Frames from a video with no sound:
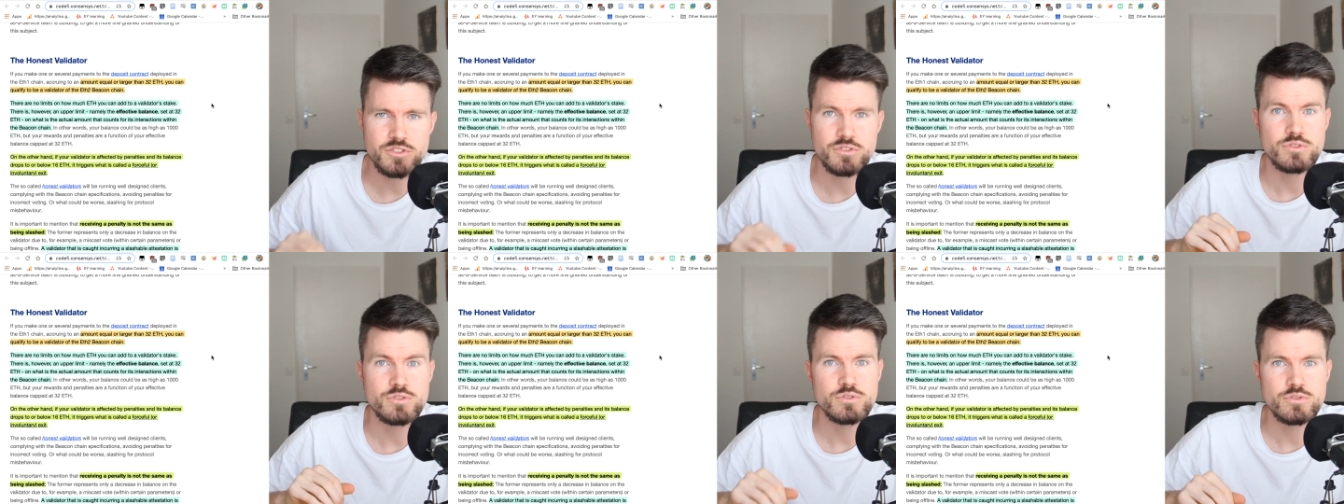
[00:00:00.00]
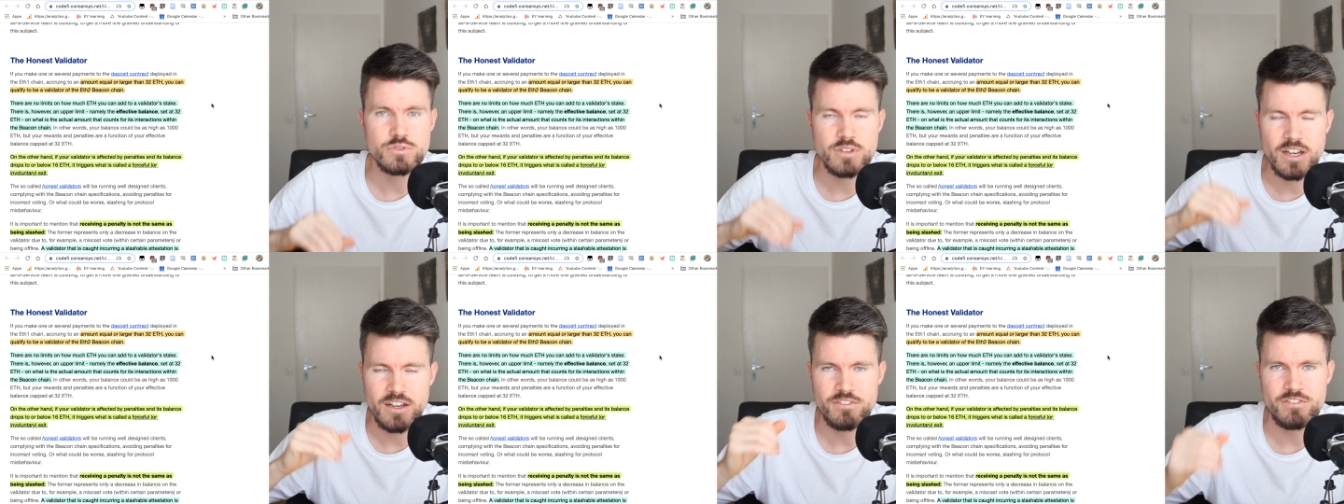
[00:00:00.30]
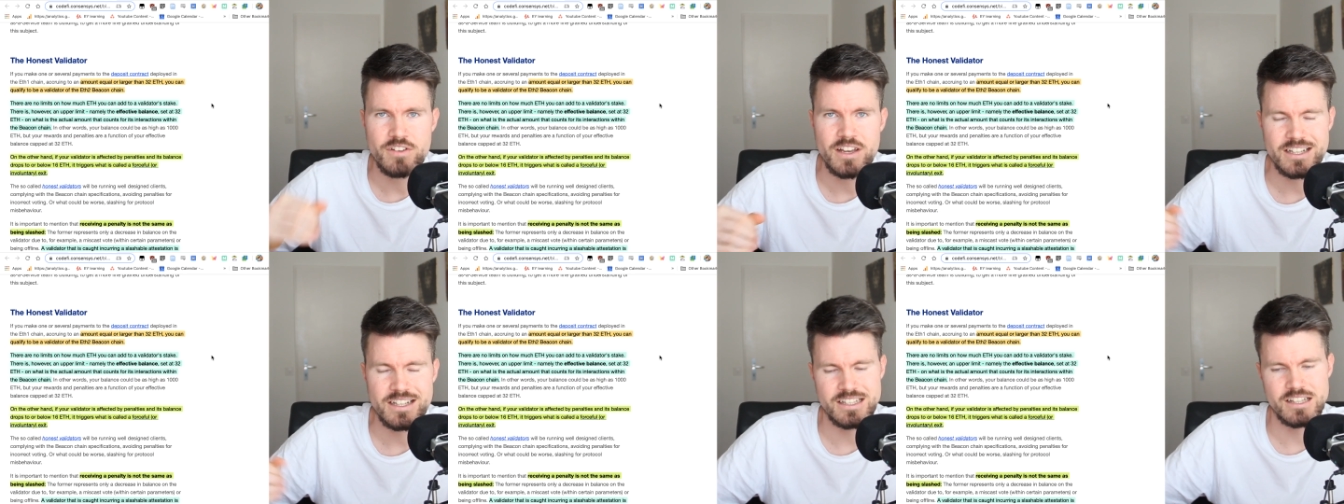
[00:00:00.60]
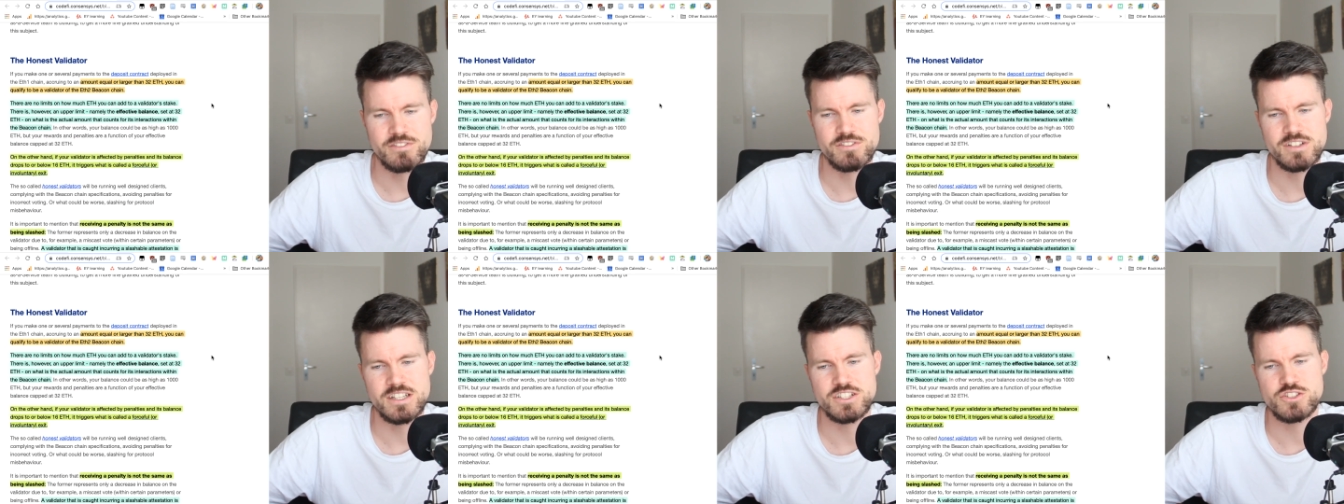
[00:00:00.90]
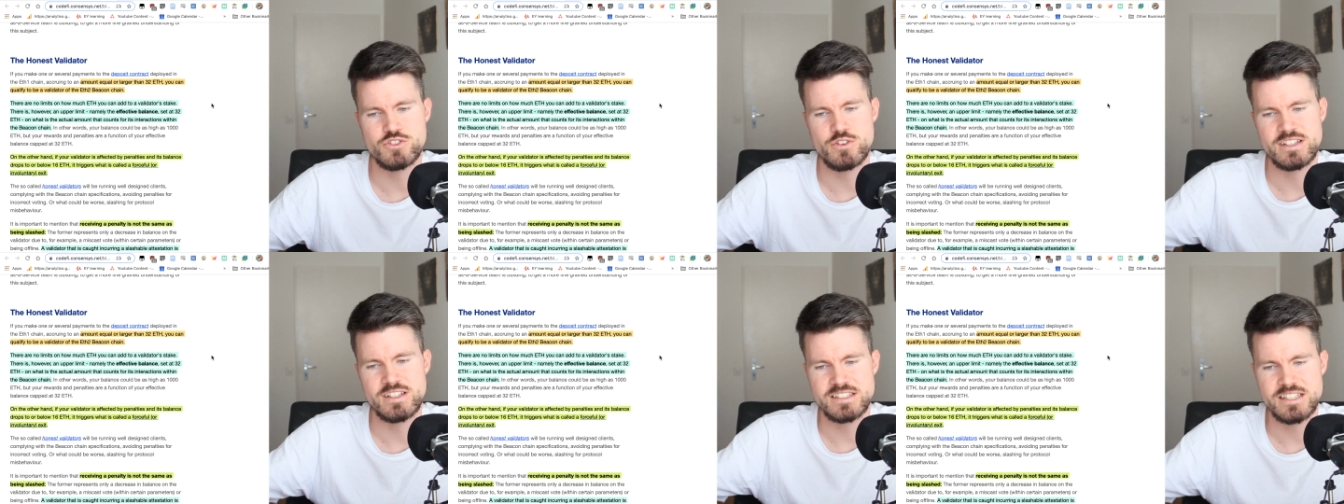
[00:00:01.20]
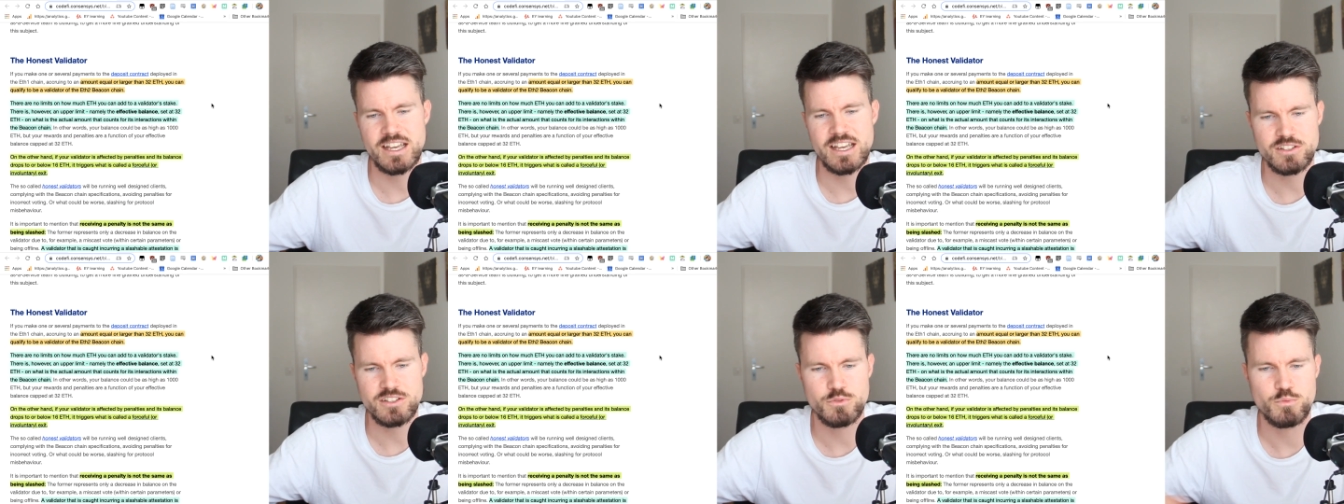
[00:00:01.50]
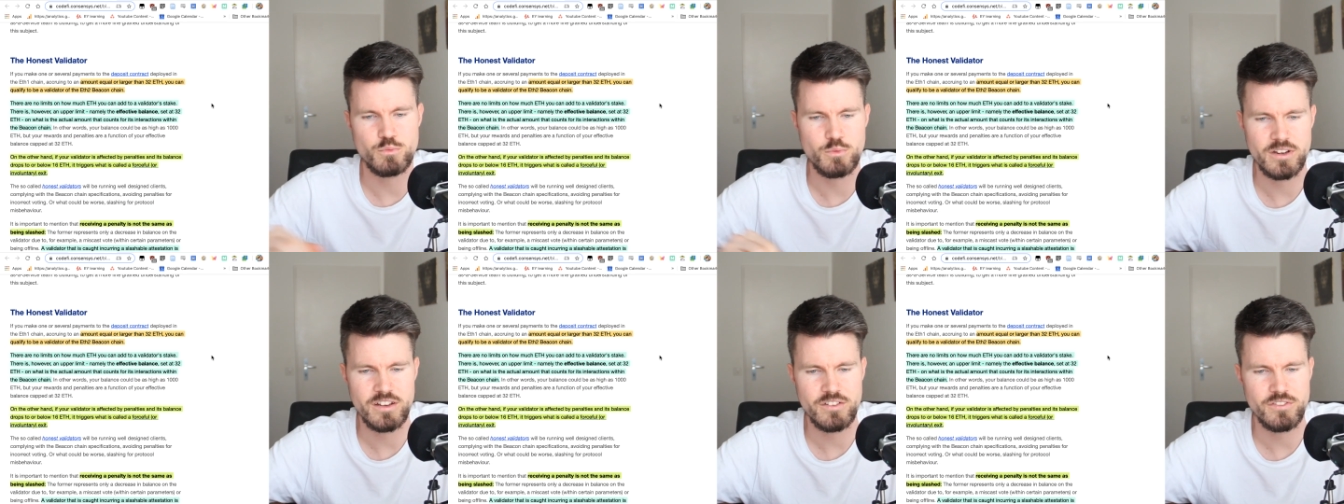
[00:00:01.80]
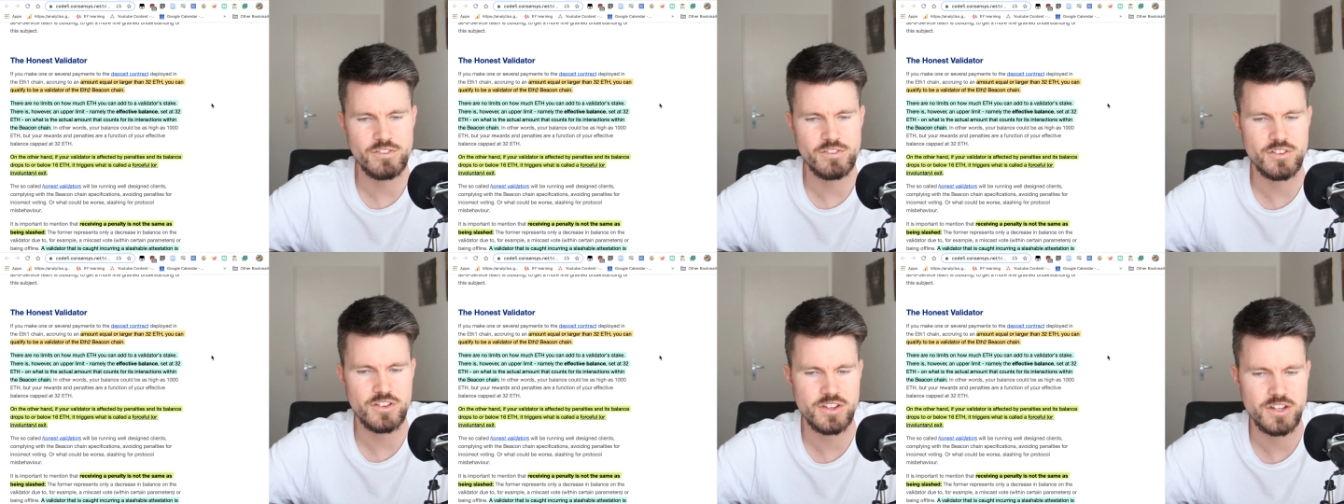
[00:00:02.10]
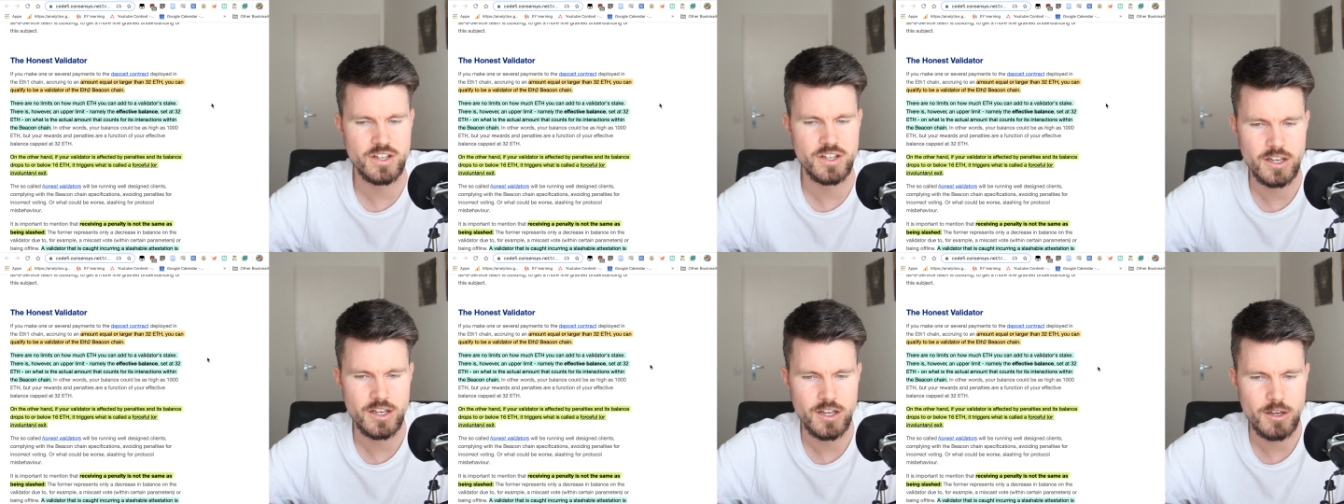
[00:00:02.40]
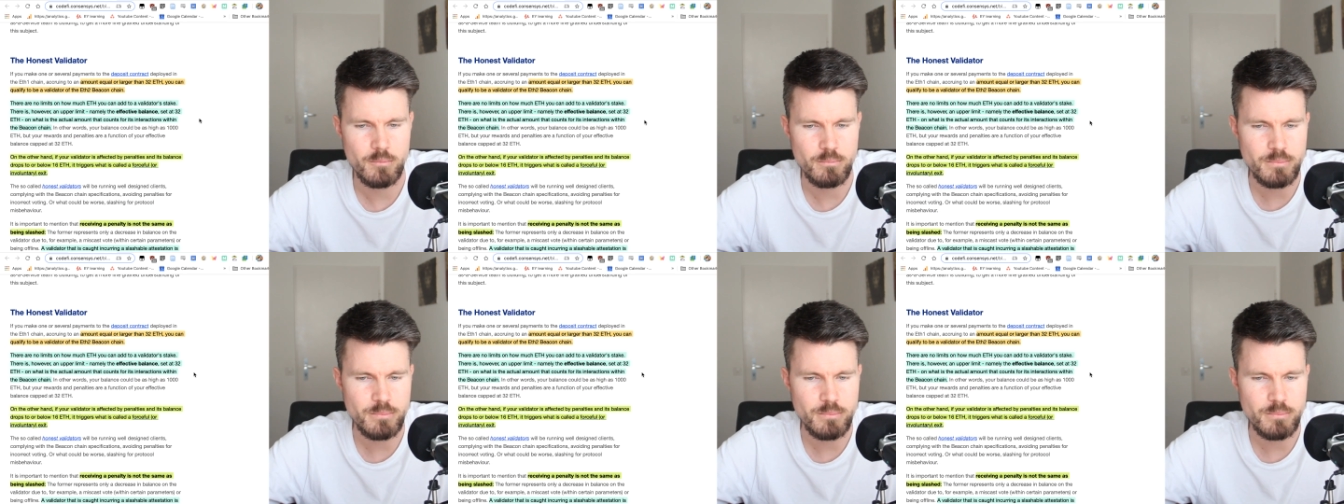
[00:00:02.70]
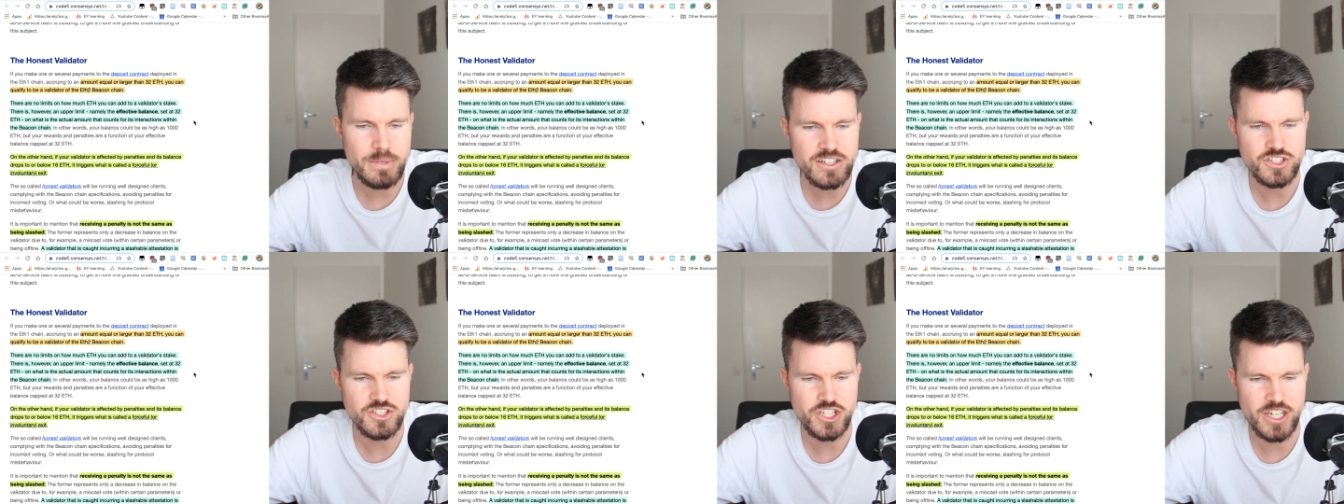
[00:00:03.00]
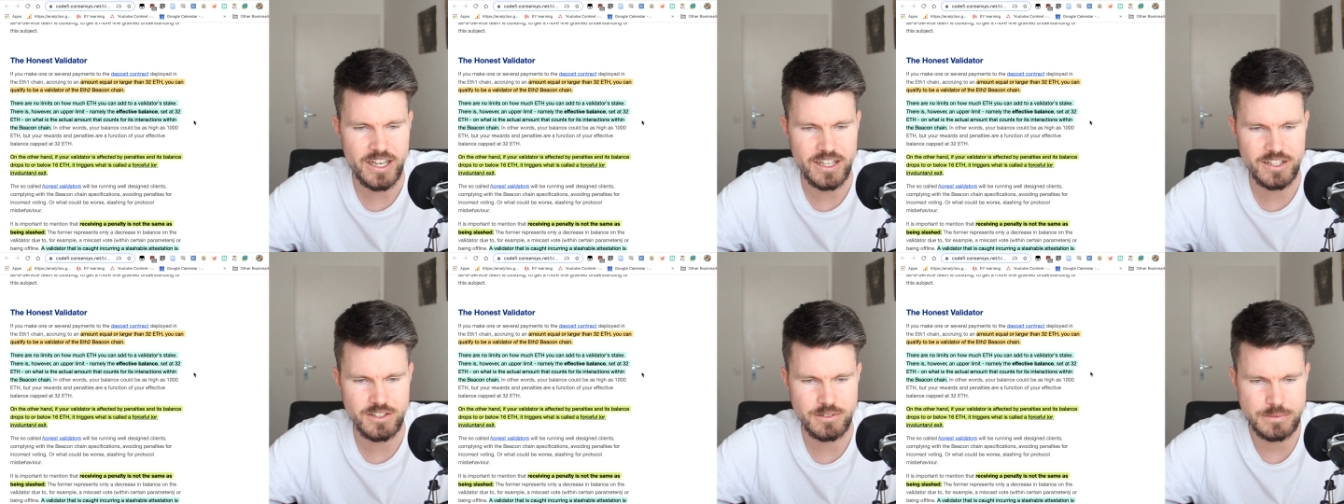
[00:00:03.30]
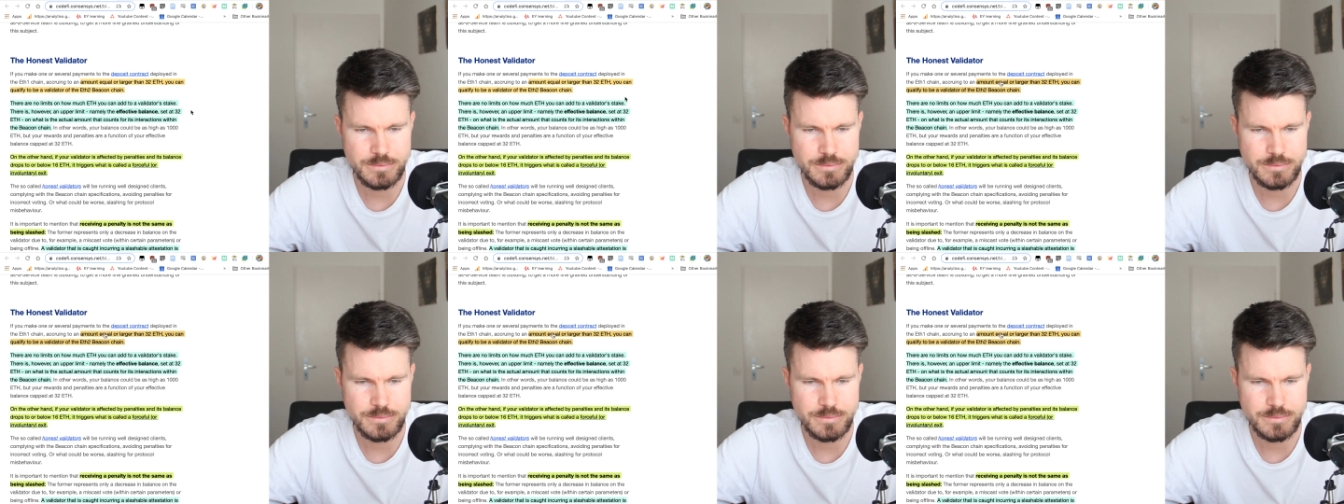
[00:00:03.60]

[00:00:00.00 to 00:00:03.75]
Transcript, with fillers: to effectively transact with the beacon chain